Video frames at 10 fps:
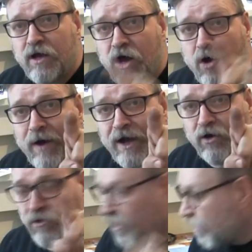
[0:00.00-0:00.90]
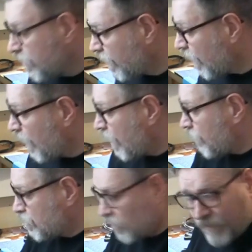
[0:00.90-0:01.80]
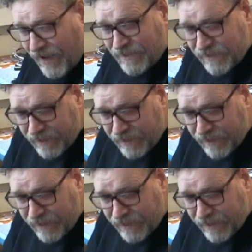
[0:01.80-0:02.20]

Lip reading: Oh, hang on. Yeah, anyway, so that is